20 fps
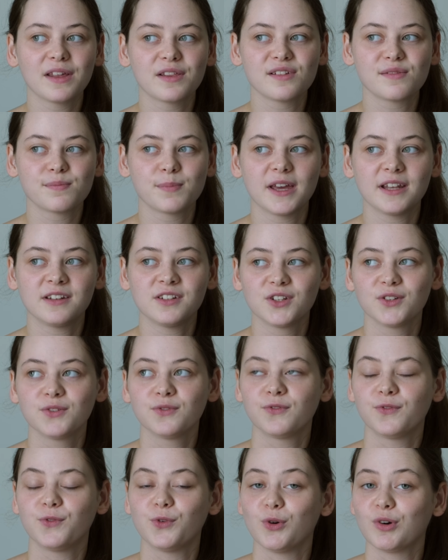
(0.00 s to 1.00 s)
this pattern
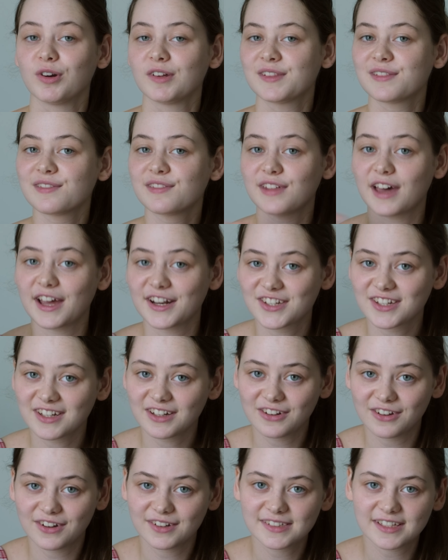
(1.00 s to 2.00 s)
for such a
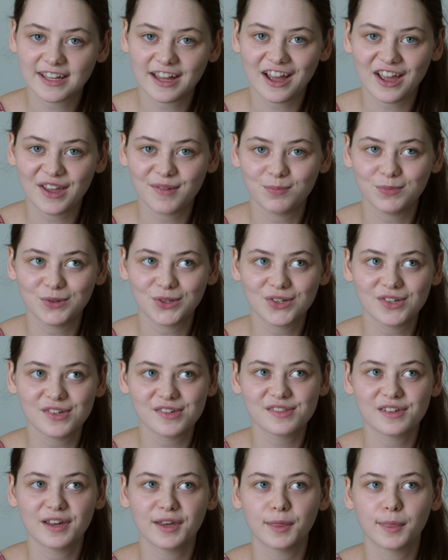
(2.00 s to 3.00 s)
long time
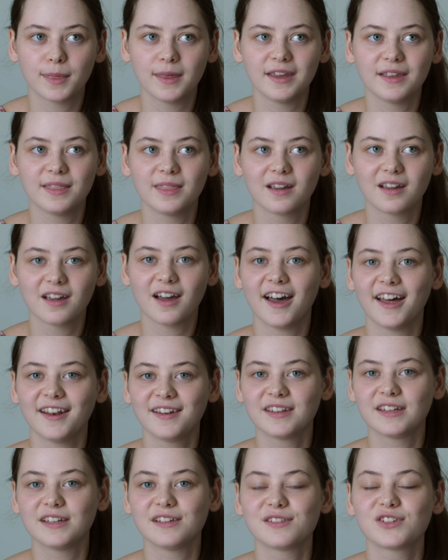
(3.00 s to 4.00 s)
because I think the
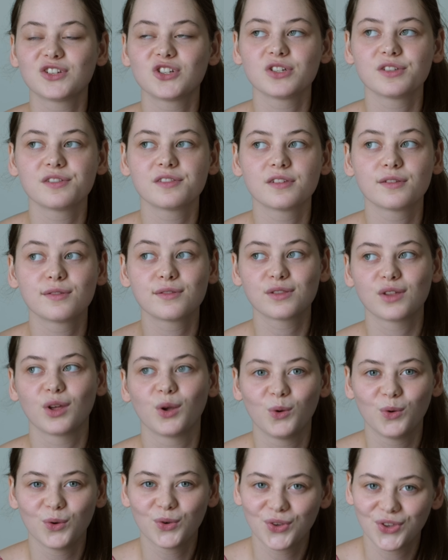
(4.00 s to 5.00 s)
cut is just
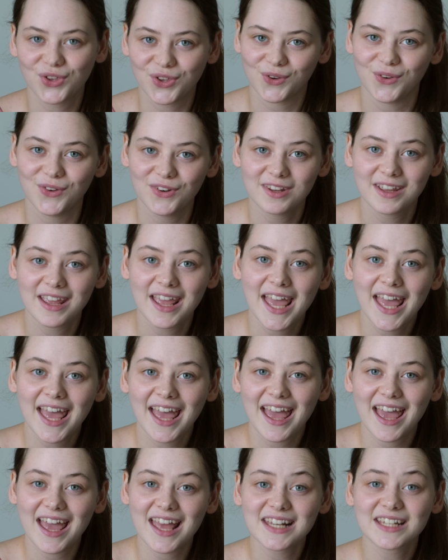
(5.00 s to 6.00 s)
so cute,
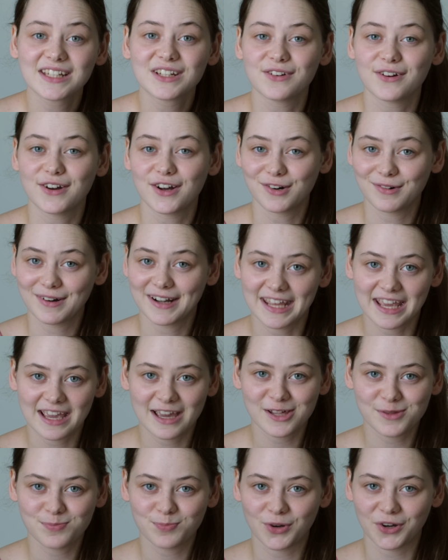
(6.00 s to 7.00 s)
and it already
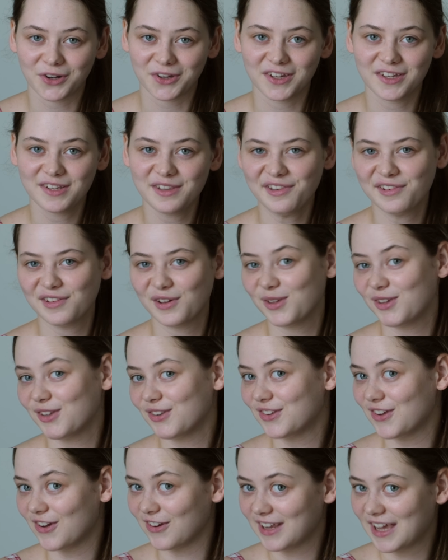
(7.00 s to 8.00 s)
has pockets so you
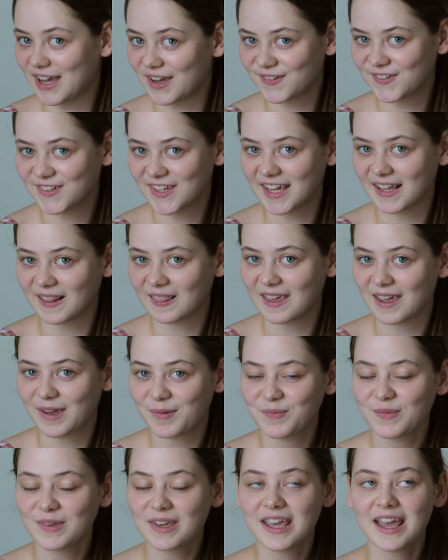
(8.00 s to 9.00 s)
don't have to add
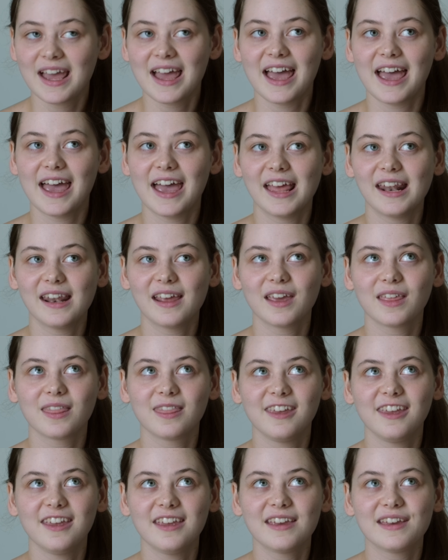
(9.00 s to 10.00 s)
them, and I
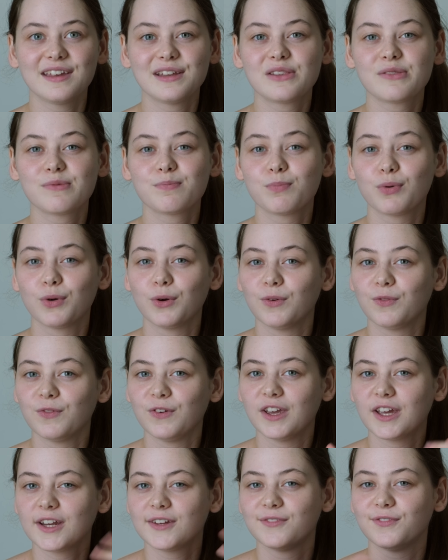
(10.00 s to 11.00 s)
think it's
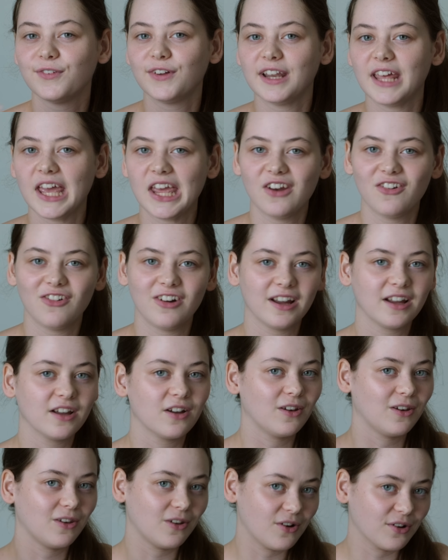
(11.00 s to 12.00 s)
perfect for layering
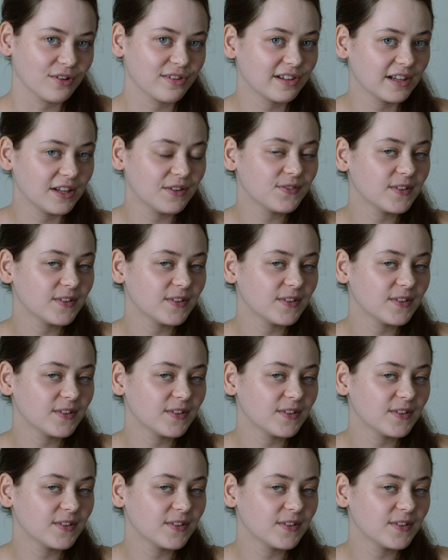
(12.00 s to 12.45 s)
a long sleeve